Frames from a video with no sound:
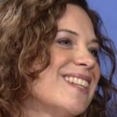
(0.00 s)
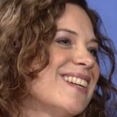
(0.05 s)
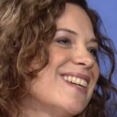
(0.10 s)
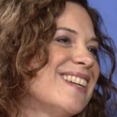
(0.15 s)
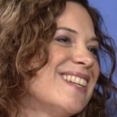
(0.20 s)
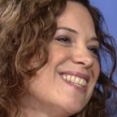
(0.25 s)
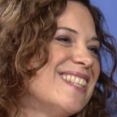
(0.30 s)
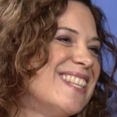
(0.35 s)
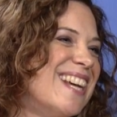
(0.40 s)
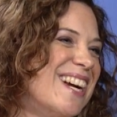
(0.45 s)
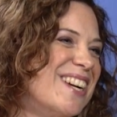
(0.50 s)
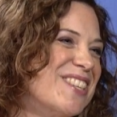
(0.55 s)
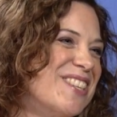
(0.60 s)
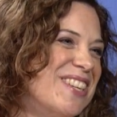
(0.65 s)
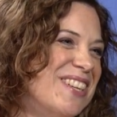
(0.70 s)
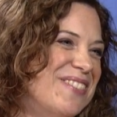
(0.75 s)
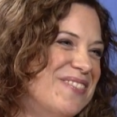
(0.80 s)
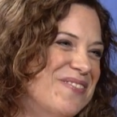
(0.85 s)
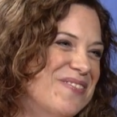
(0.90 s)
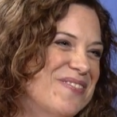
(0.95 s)

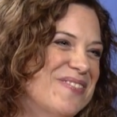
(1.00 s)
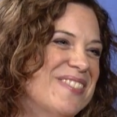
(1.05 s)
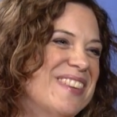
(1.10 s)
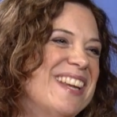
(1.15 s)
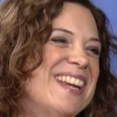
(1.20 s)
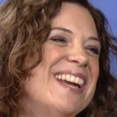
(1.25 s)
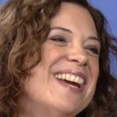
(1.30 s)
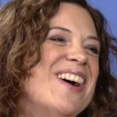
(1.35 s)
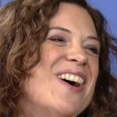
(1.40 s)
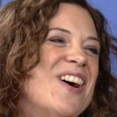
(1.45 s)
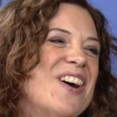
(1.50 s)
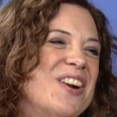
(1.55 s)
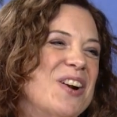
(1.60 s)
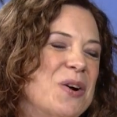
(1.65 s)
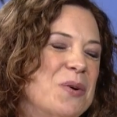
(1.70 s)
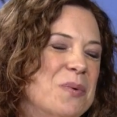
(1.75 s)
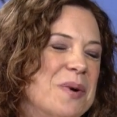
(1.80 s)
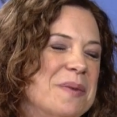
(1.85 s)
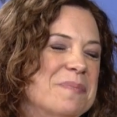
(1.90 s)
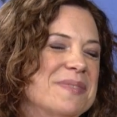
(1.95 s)
section on
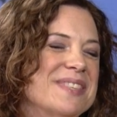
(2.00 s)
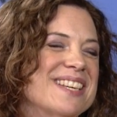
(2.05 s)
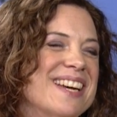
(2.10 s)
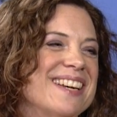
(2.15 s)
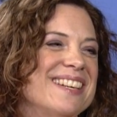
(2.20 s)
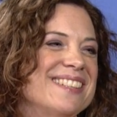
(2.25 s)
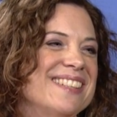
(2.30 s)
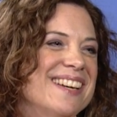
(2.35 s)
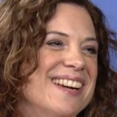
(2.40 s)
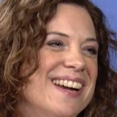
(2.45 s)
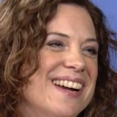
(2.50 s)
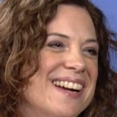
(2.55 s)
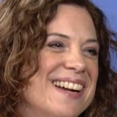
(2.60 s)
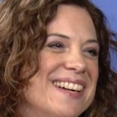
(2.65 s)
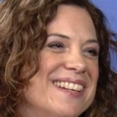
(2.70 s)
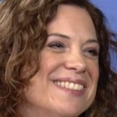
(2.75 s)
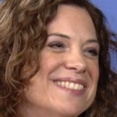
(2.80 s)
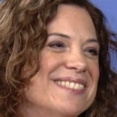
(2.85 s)
our website. Yeah.